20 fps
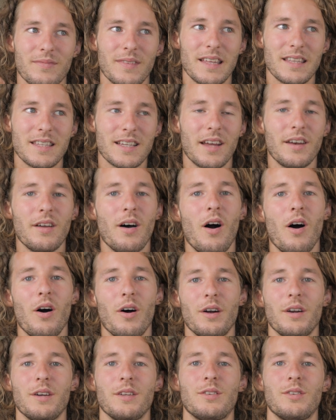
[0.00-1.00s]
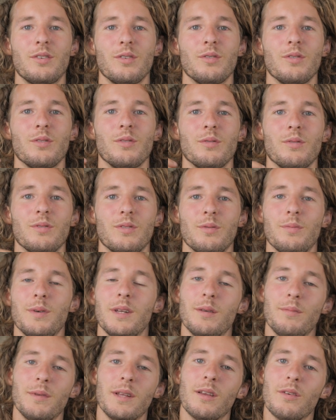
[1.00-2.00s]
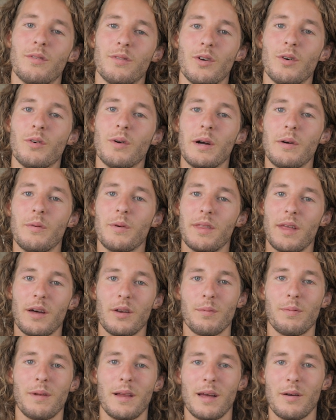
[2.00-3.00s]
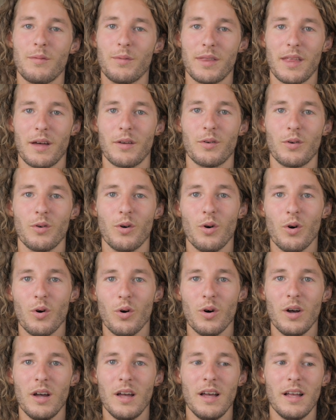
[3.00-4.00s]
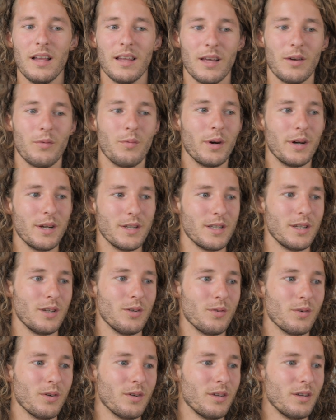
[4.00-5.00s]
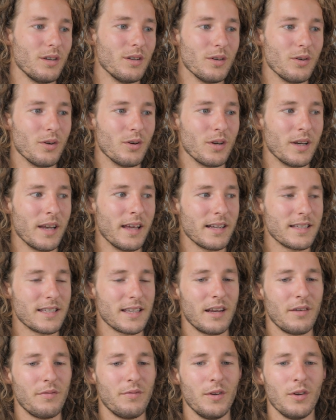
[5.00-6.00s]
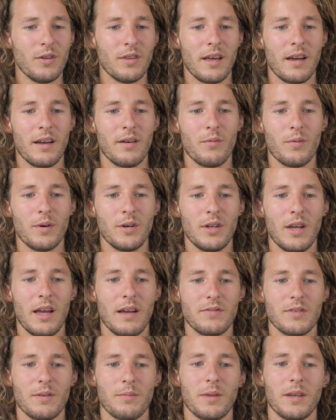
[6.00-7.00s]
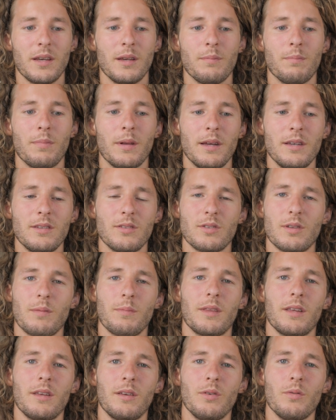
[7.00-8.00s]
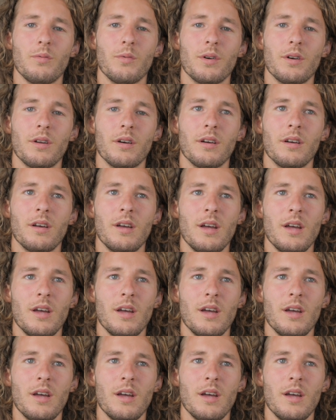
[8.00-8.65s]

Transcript: It's kind of hard to be in the middle of nowhere without a plan, without a goal. Like, where is it you going next? And I feel that when you have something in place, or something you wanna